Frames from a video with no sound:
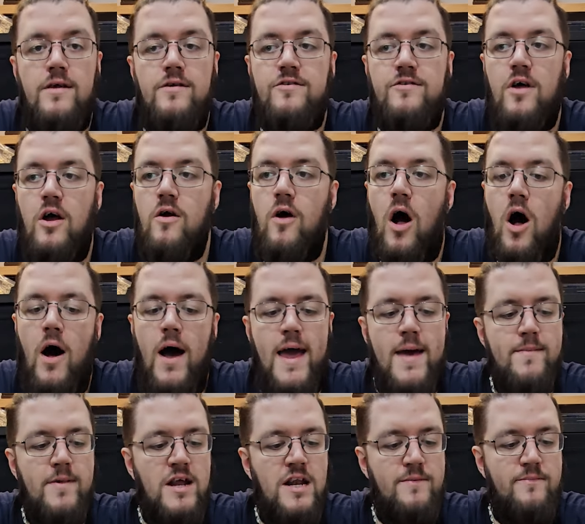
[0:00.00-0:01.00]
So I
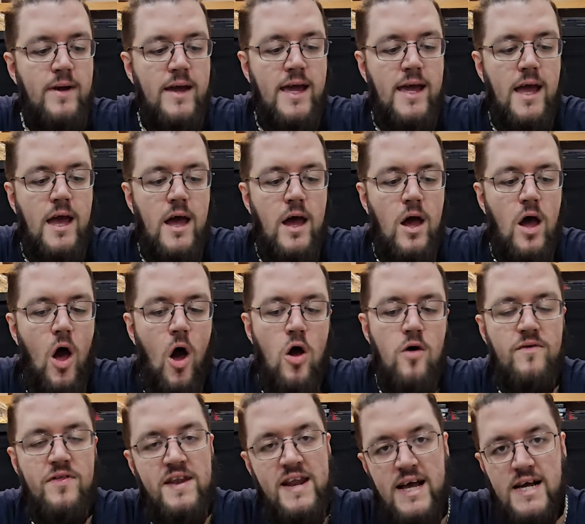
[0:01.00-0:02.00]
am going to be, over
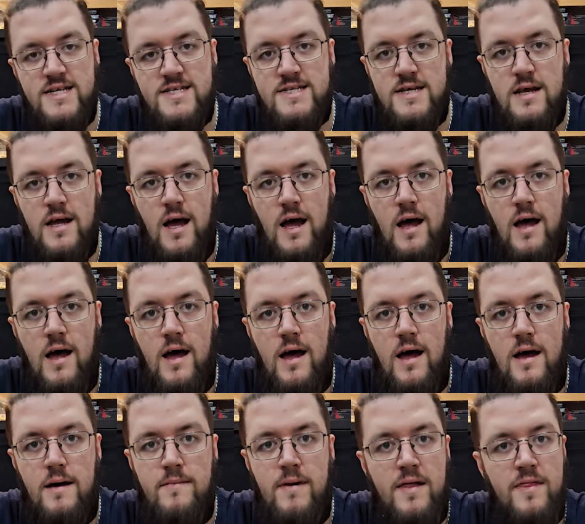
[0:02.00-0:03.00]
the next
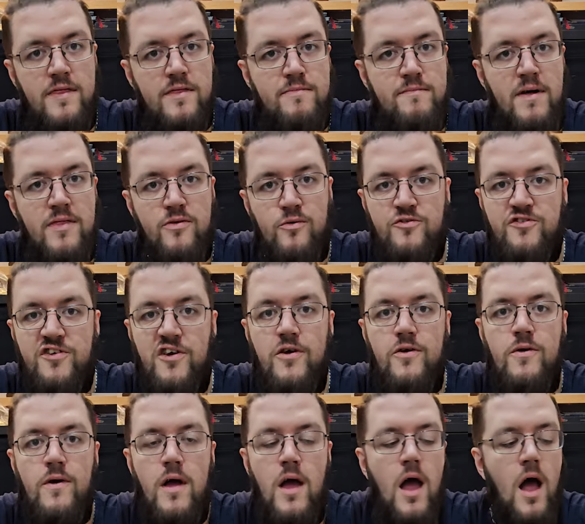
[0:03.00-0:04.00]
month or two,
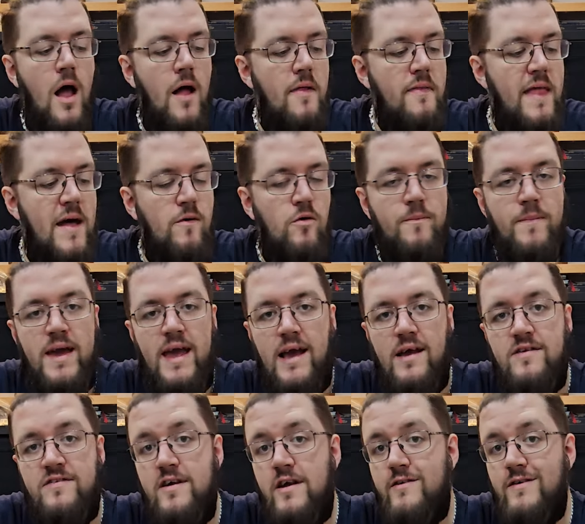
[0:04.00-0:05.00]
there will be a
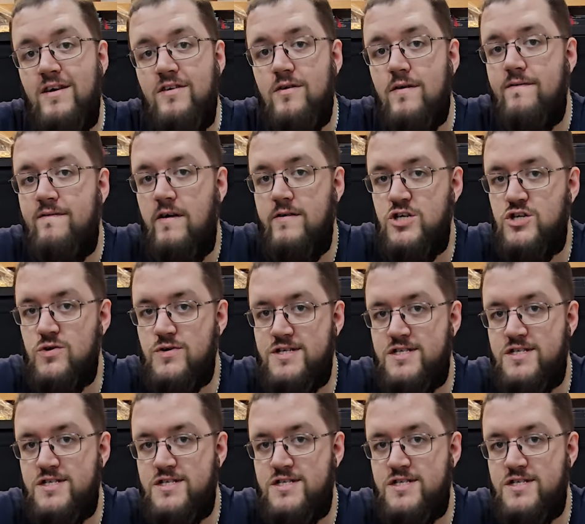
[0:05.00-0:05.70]
series of very short